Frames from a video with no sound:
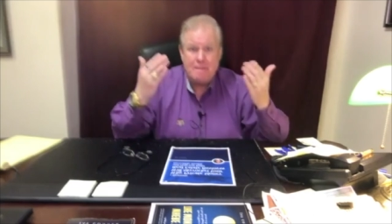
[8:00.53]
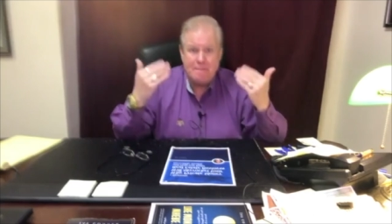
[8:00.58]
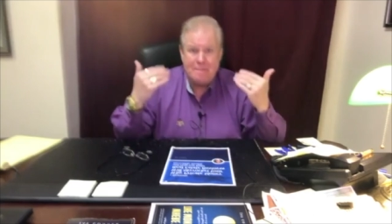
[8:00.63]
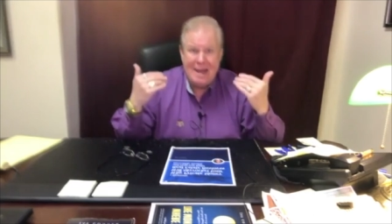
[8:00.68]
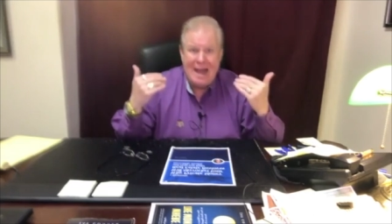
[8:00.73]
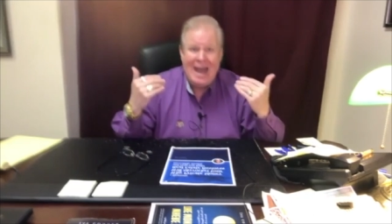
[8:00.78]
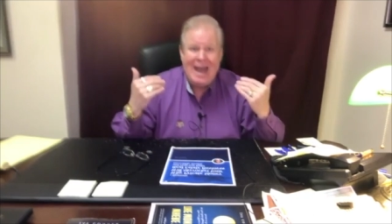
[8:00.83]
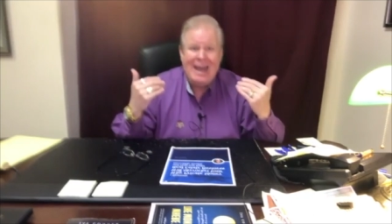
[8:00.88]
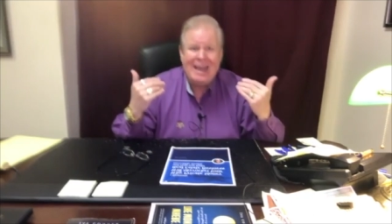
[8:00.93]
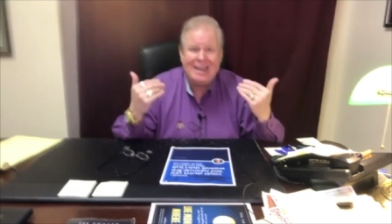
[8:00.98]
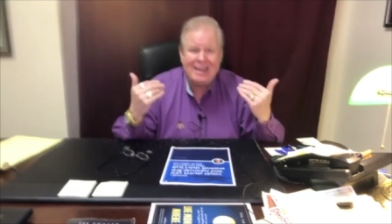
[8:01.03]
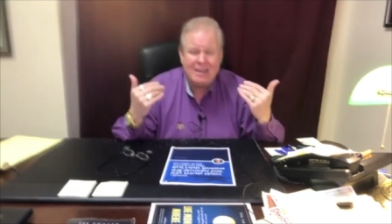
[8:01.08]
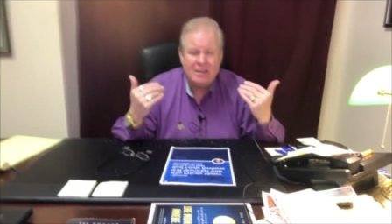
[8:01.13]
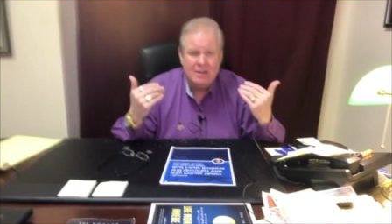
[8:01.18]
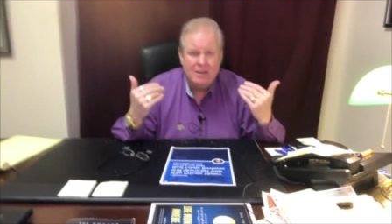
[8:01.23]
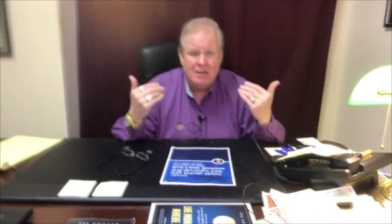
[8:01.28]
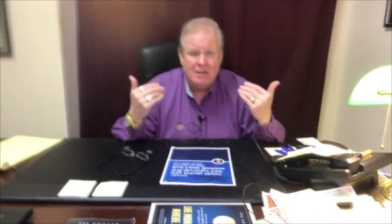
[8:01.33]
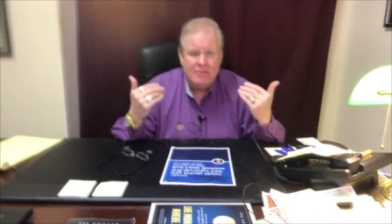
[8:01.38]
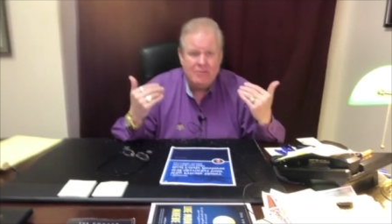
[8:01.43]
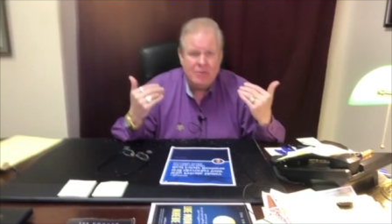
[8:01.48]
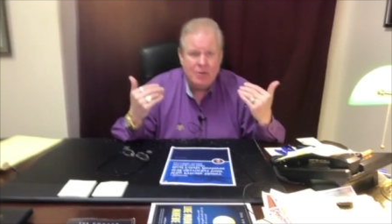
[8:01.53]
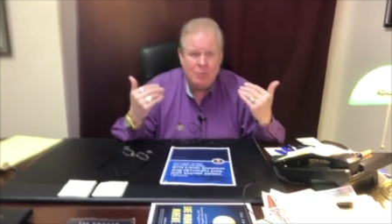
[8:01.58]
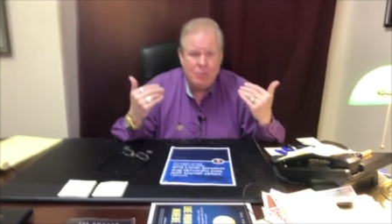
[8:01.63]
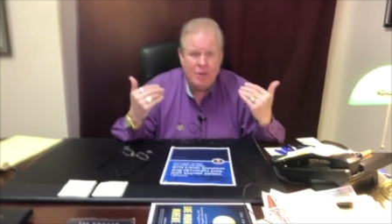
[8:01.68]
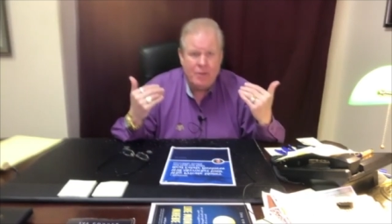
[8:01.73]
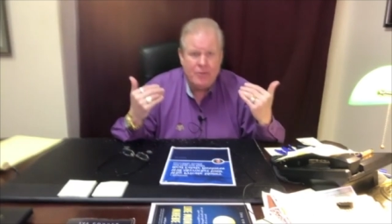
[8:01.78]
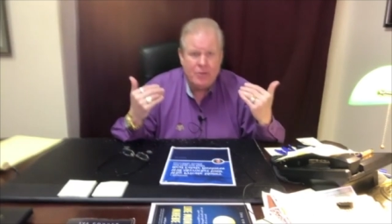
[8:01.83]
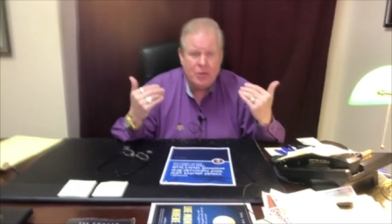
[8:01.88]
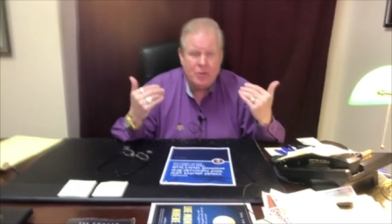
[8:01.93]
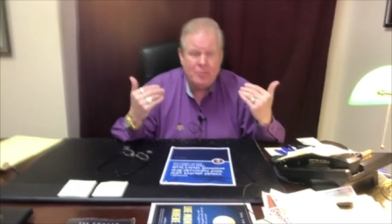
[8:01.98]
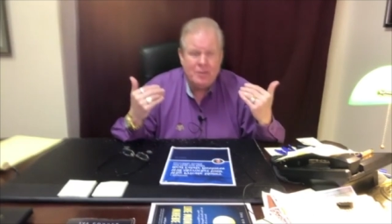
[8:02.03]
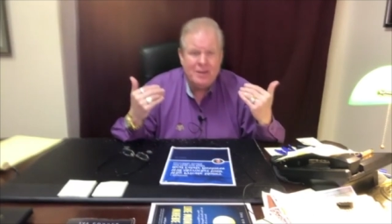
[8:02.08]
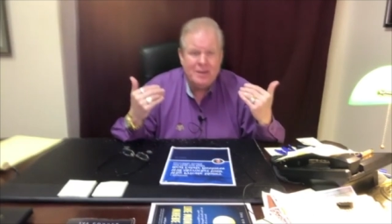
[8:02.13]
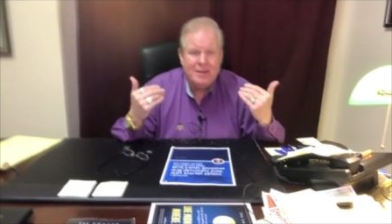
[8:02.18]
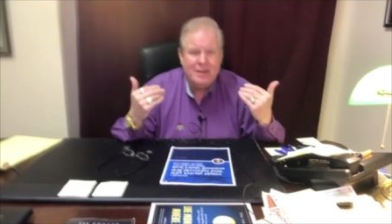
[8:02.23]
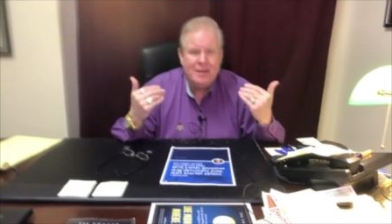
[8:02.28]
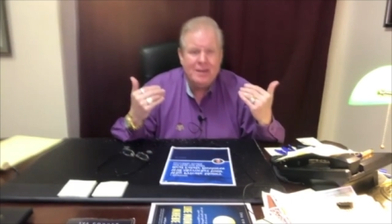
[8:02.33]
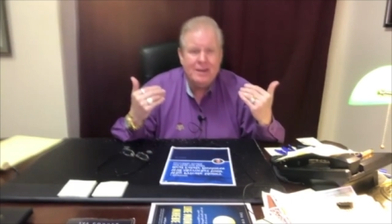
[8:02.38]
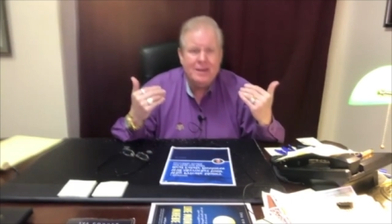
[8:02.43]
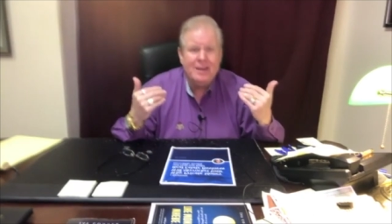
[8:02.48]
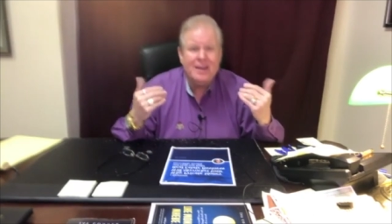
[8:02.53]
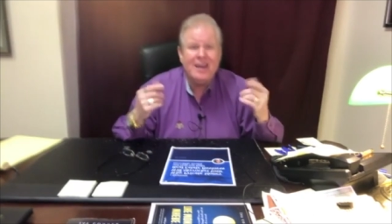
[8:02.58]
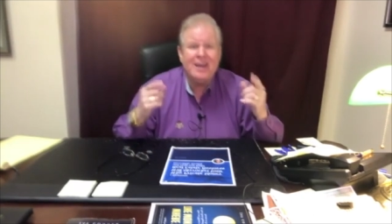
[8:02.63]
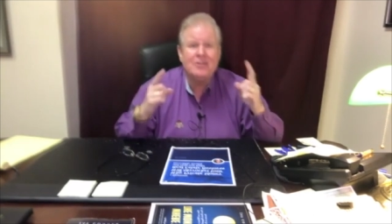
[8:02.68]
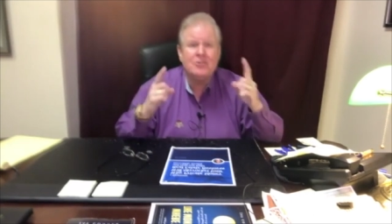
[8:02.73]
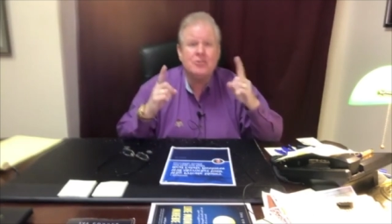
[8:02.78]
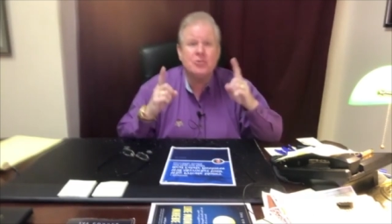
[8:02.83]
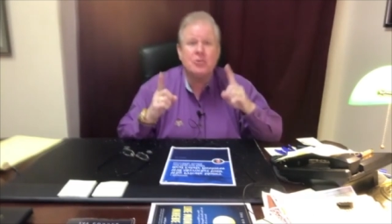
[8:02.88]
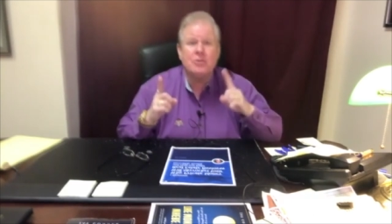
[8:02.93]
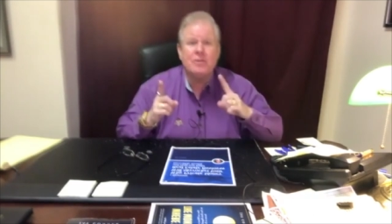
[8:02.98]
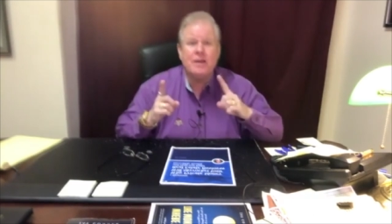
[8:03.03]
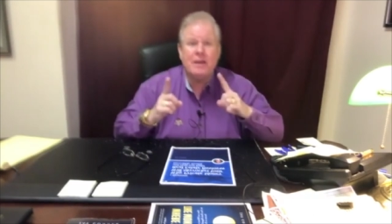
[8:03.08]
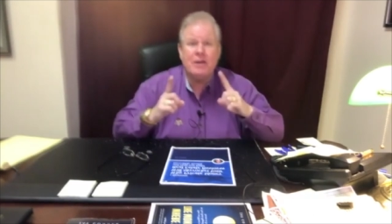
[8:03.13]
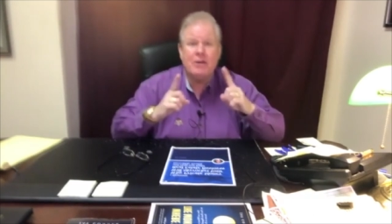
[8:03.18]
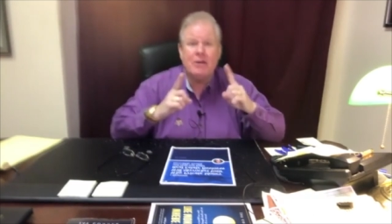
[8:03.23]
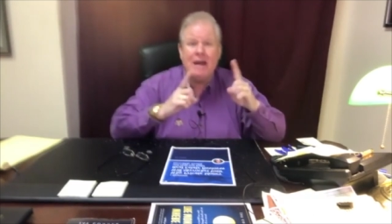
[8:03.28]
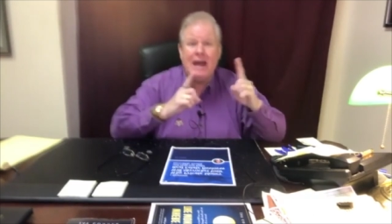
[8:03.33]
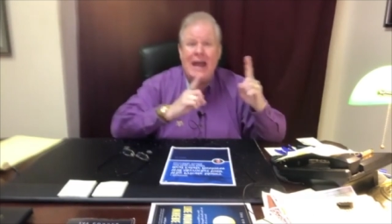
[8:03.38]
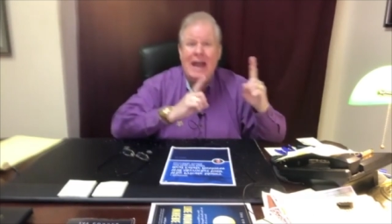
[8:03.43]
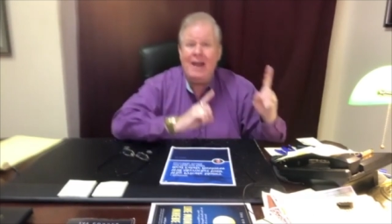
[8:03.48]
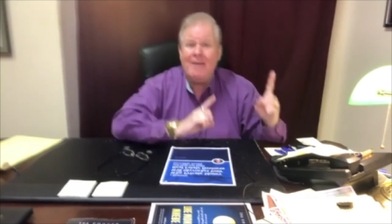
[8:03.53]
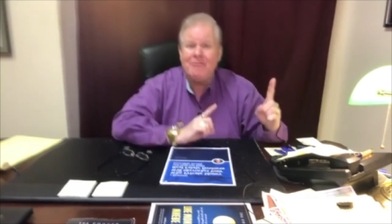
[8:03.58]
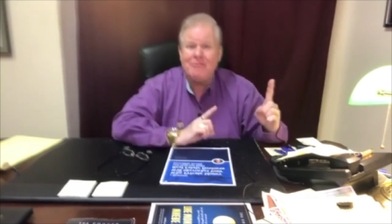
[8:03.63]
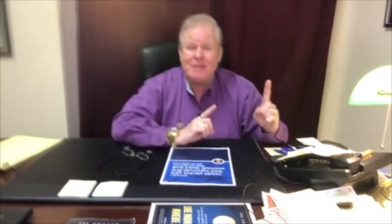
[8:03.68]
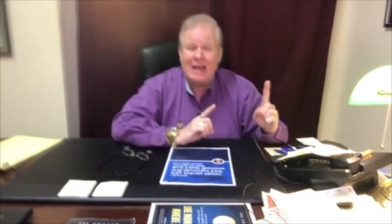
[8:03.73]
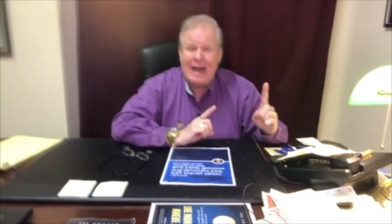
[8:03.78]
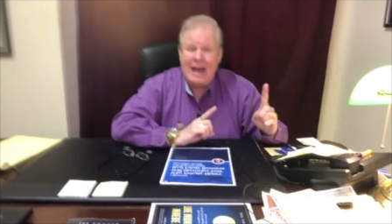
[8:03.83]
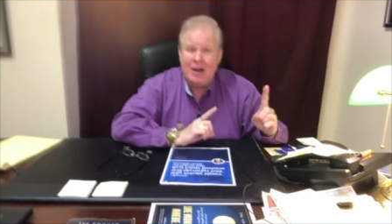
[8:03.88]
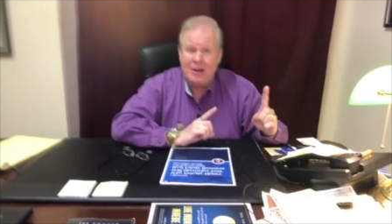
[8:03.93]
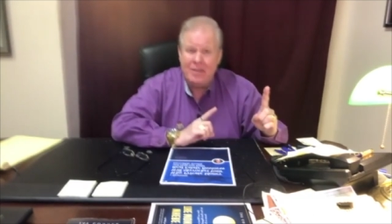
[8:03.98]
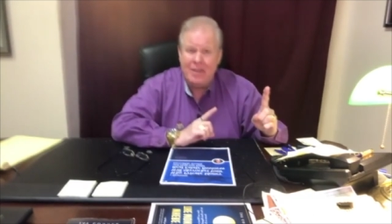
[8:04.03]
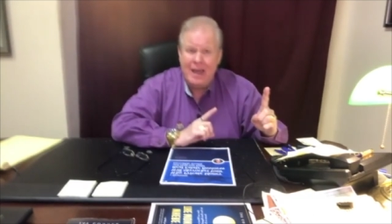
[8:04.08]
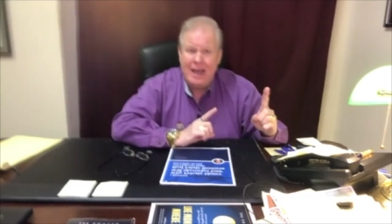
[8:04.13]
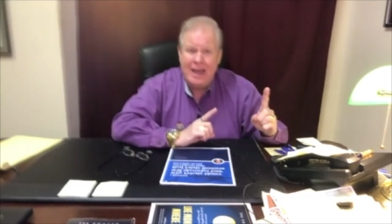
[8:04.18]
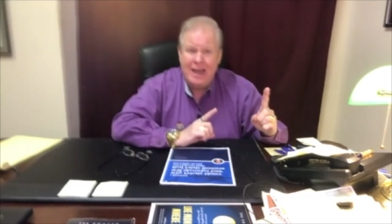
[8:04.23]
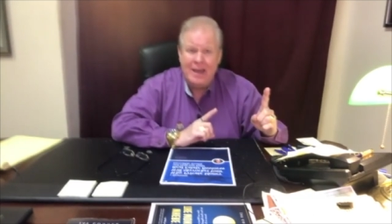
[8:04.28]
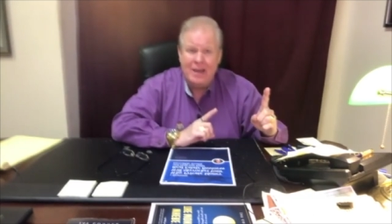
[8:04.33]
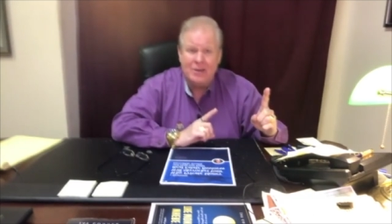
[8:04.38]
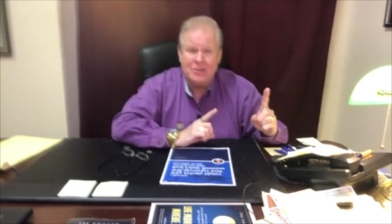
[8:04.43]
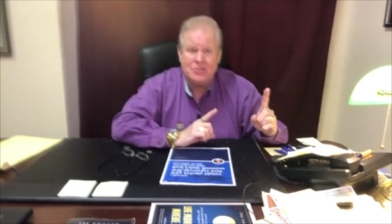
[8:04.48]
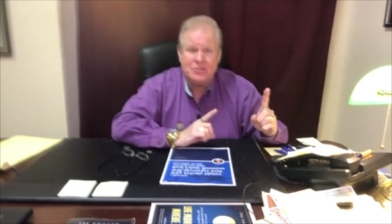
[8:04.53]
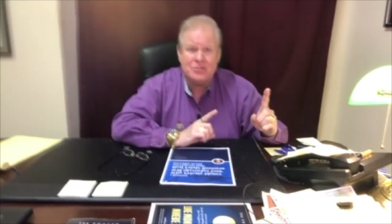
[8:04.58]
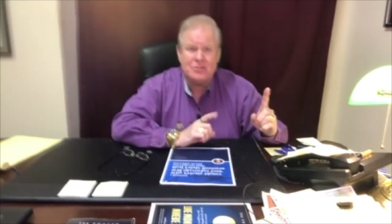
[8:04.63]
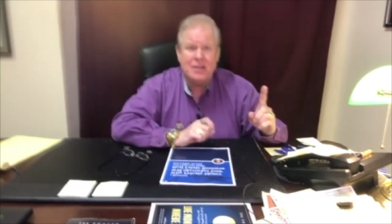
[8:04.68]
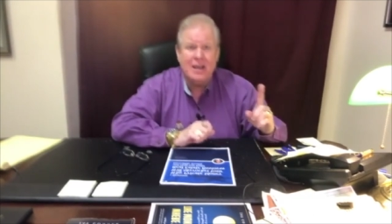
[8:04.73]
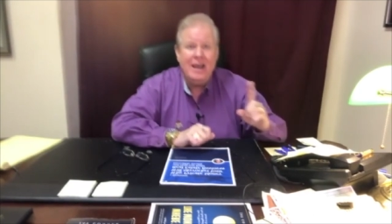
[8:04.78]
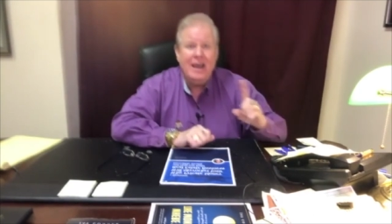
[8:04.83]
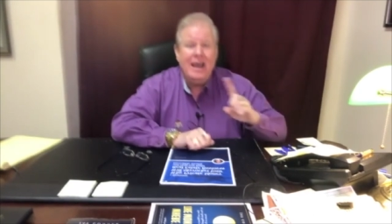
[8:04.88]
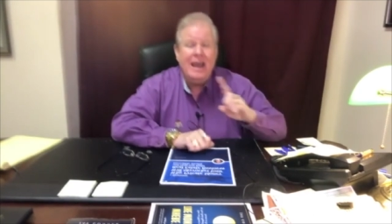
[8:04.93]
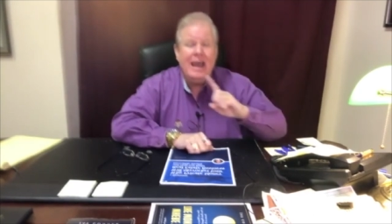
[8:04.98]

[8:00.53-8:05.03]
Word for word: back from what they're going to be getting until they are out of the house